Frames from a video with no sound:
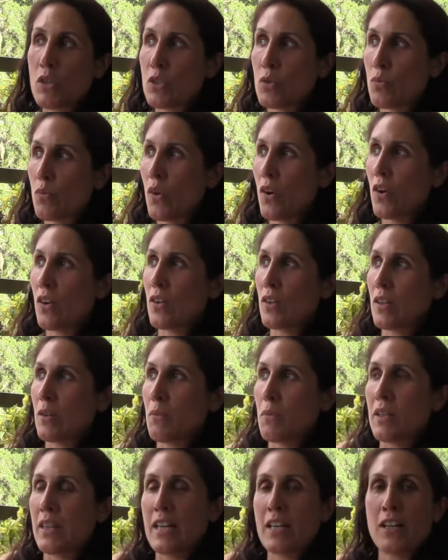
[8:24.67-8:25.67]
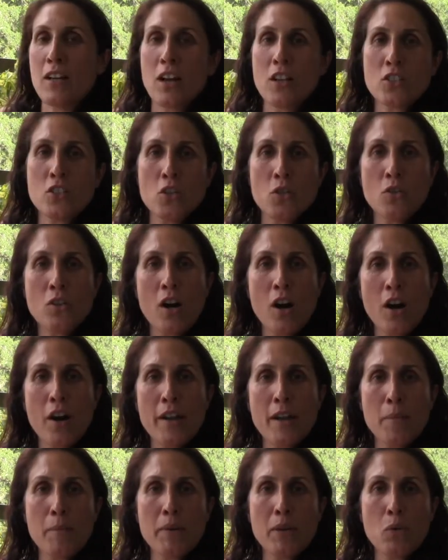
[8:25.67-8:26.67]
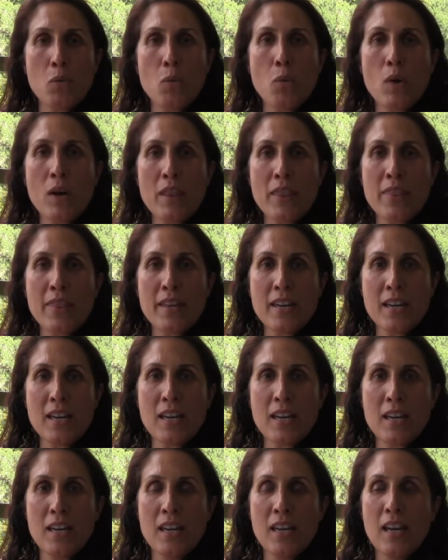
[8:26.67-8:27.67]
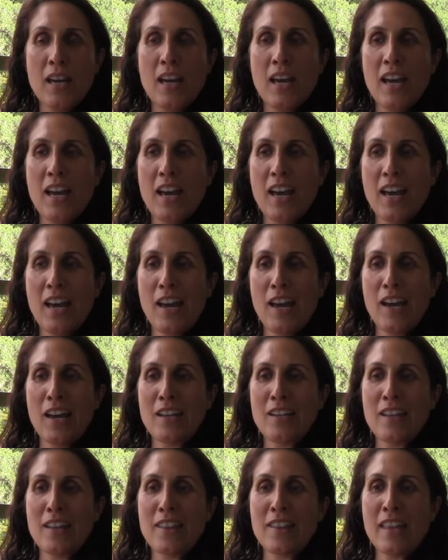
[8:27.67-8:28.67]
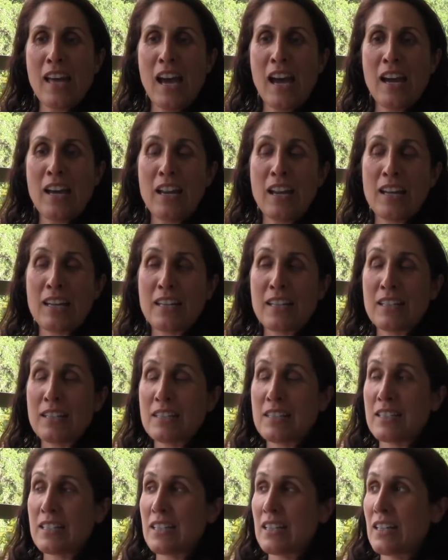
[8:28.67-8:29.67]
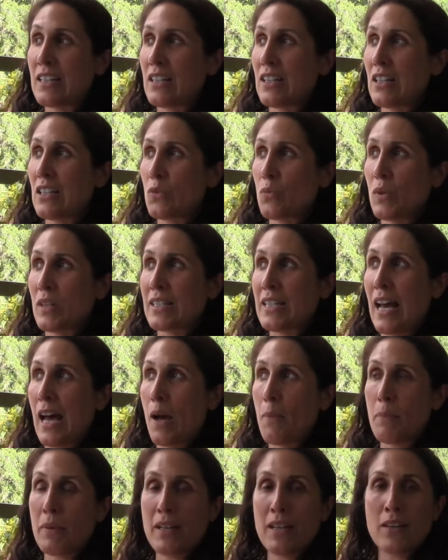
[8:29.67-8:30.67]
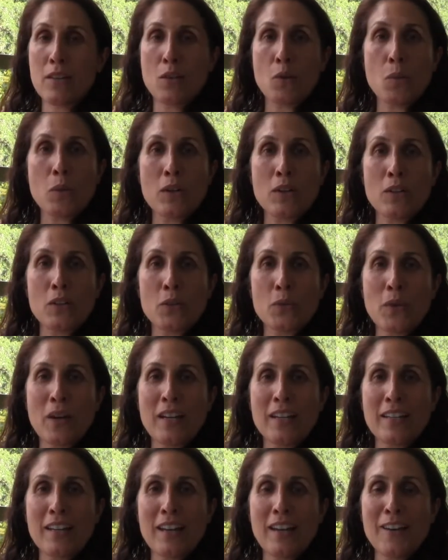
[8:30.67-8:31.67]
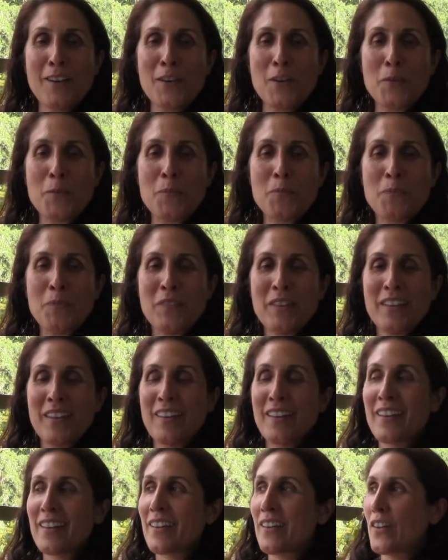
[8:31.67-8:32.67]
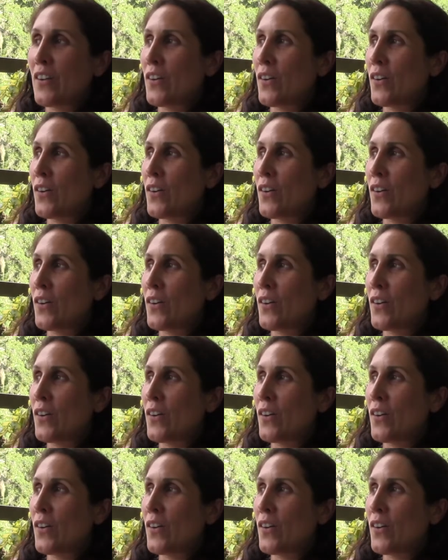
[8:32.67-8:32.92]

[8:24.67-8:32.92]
wrong. They got so caught up in one thing. And that I can see is what's happening in the world right now. These